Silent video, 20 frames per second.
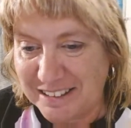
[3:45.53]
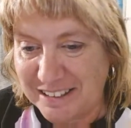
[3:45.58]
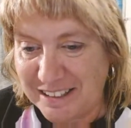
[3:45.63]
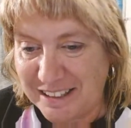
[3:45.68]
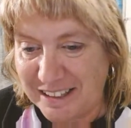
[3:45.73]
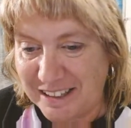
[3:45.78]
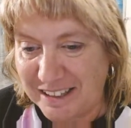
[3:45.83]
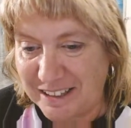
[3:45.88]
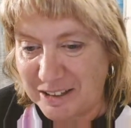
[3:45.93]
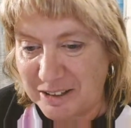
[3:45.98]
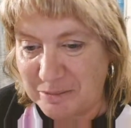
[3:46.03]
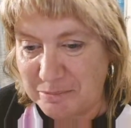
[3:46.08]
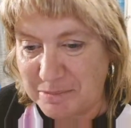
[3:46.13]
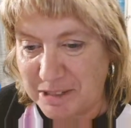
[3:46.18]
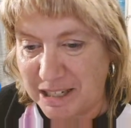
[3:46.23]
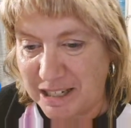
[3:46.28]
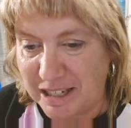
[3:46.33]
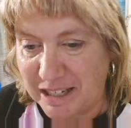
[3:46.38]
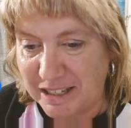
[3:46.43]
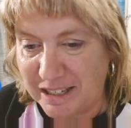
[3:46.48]
Yeah,
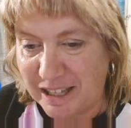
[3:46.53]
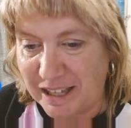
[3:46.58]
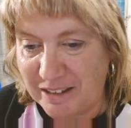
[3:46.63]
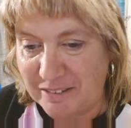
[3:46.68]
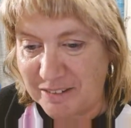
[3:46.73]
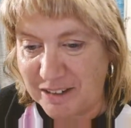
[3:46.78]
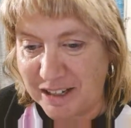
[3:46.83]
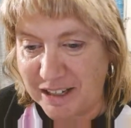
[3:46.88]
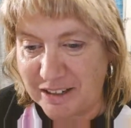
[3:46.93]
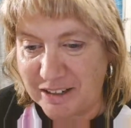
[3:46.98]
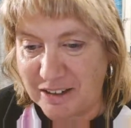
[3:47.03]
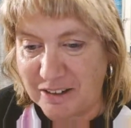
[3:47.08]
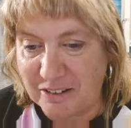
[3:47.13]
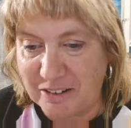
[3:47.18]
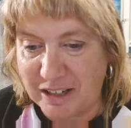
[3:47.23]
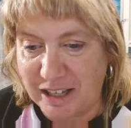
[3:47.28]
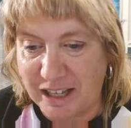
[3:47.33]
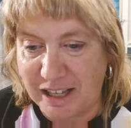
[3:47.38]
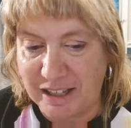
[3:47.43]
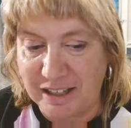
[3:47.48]
my Kate.
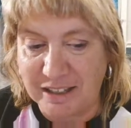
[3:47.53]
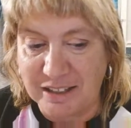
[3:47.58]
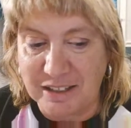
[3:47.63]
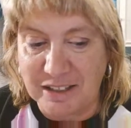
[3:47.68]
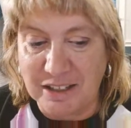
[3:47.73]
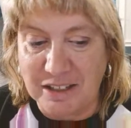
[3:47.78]
Okay.